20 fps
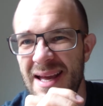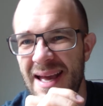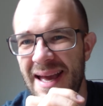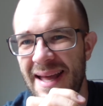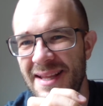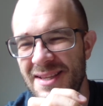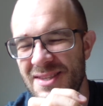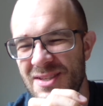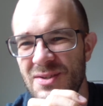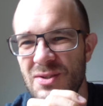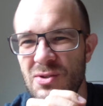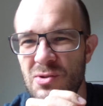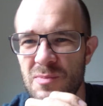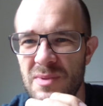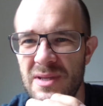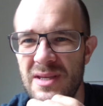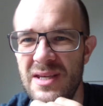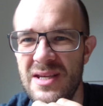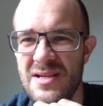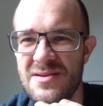And it's good to
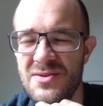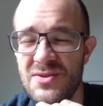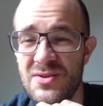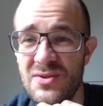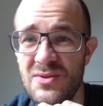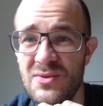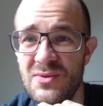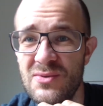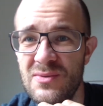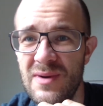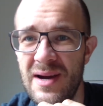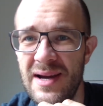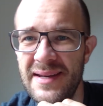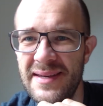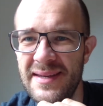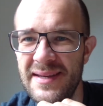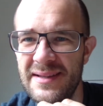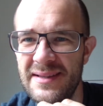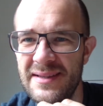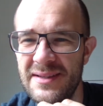be here
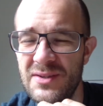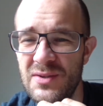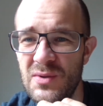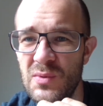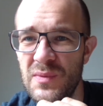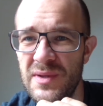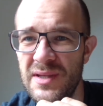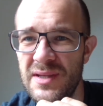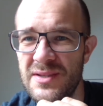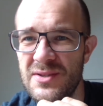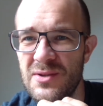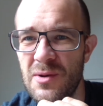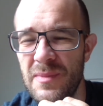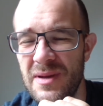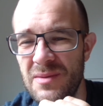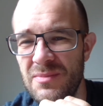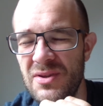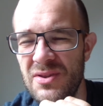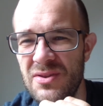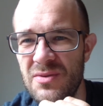ideally 2 weeks or
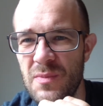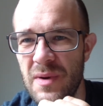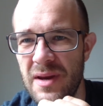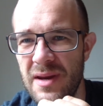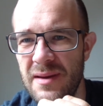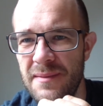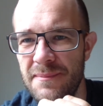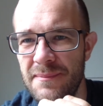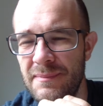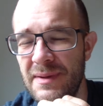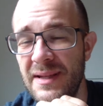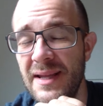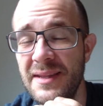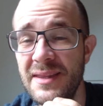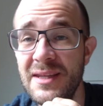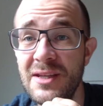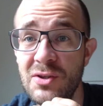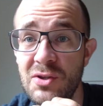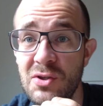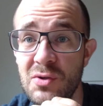maybe 3. But I
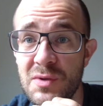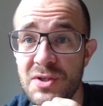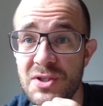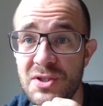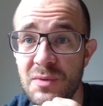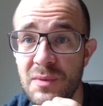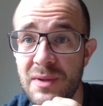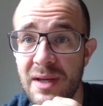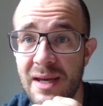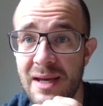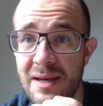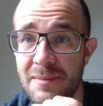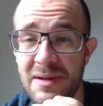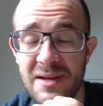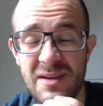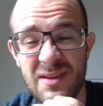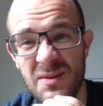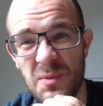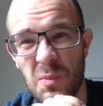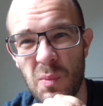think 2 is okay,
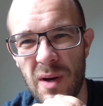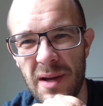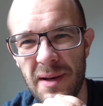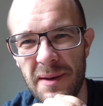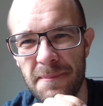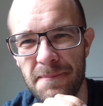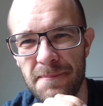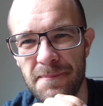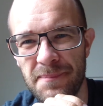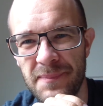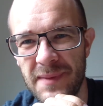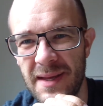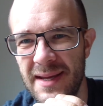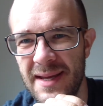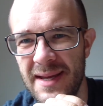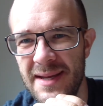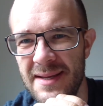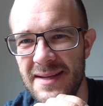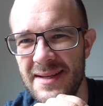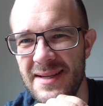but not 1.
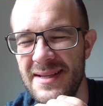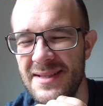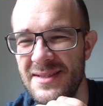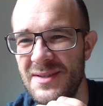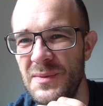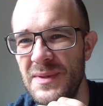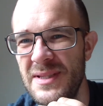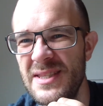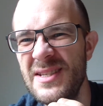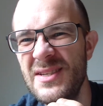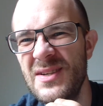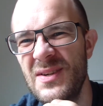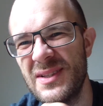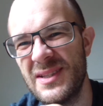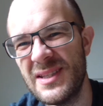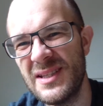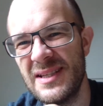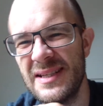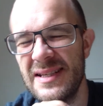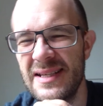Okay? So it's
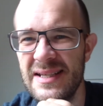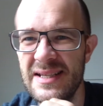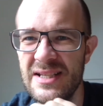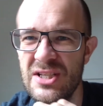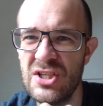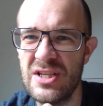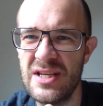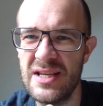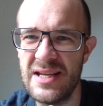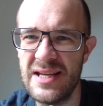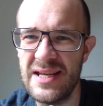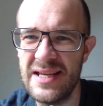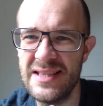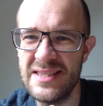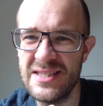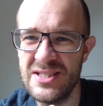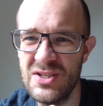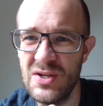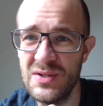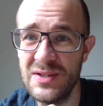not
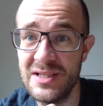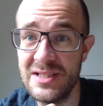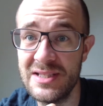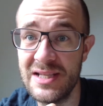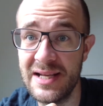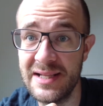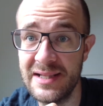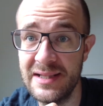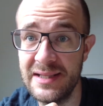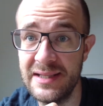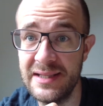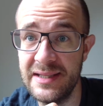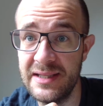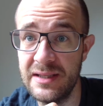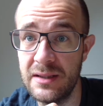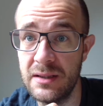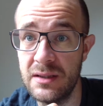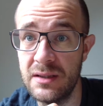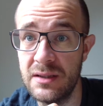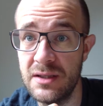
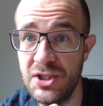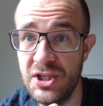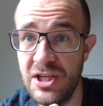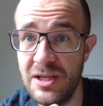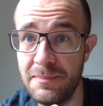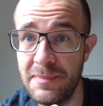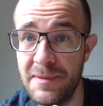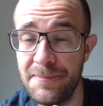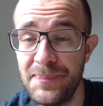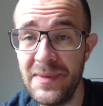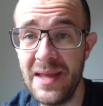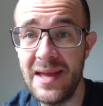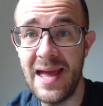exactly cheap.